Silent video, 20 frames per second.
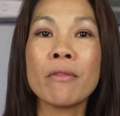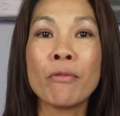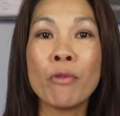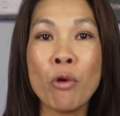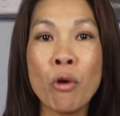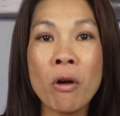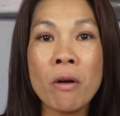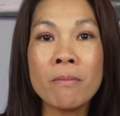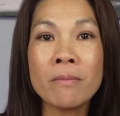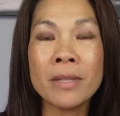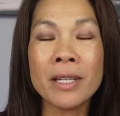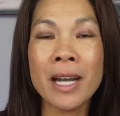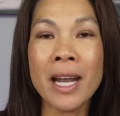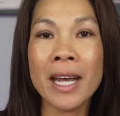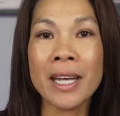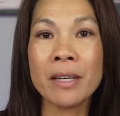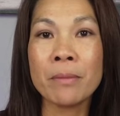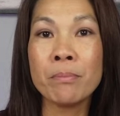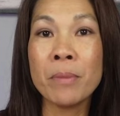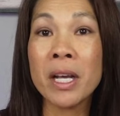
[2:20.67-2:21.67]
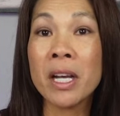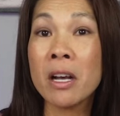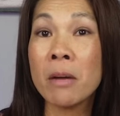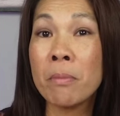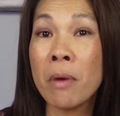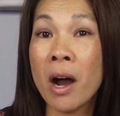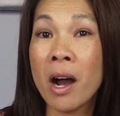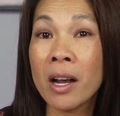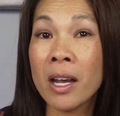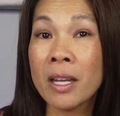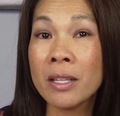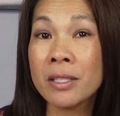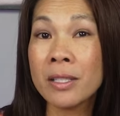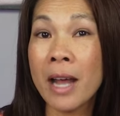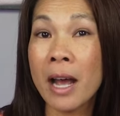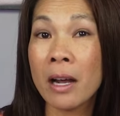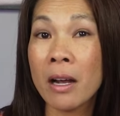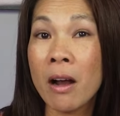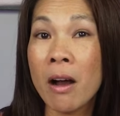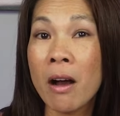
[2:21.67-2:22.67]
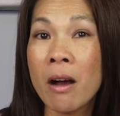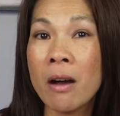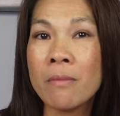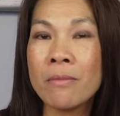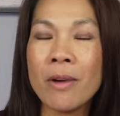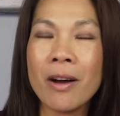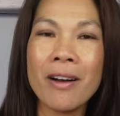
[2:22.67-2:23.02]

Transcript: forums like biggerpockets.com